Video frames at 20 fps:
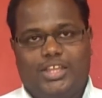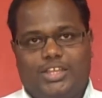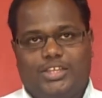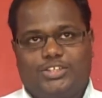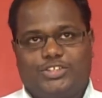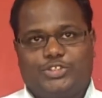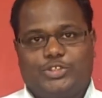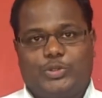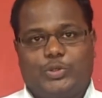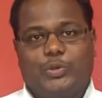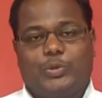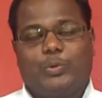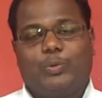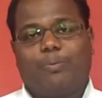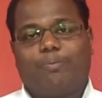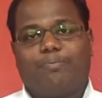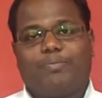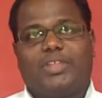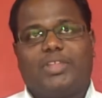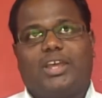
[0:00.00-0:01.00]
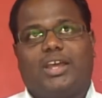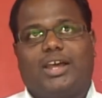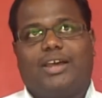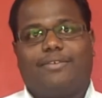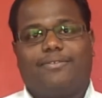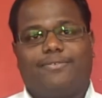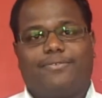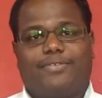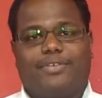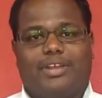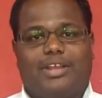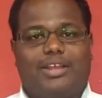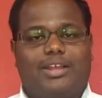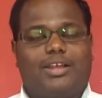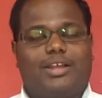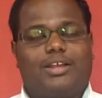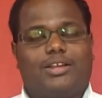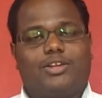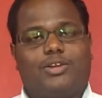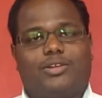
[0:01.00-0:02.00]
So, I've
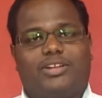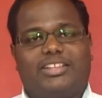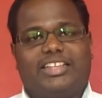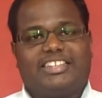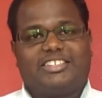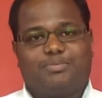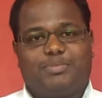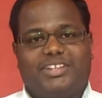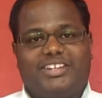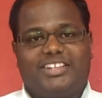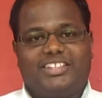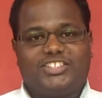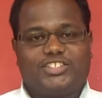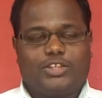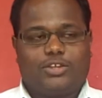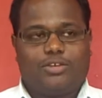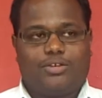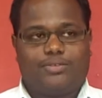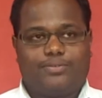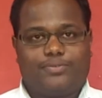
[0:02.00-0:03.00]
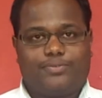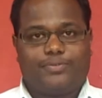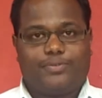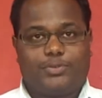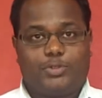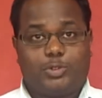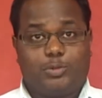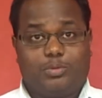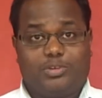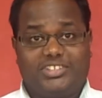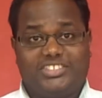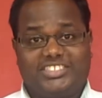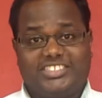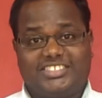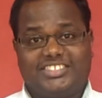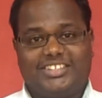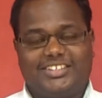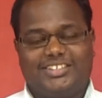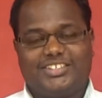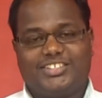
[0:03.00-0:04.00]
got an experience of
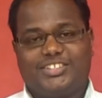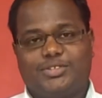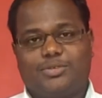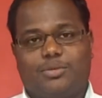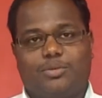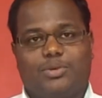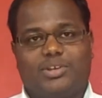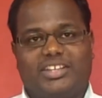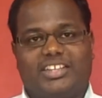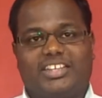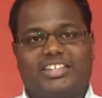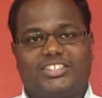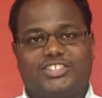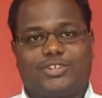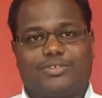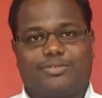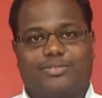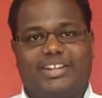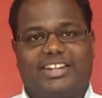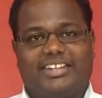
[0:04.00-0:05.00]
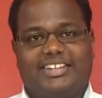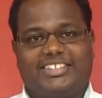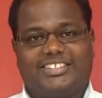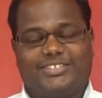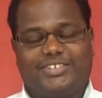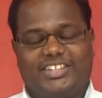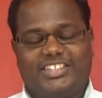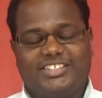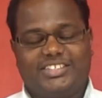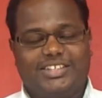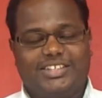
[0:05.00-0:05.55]
2.6 years working in software industries,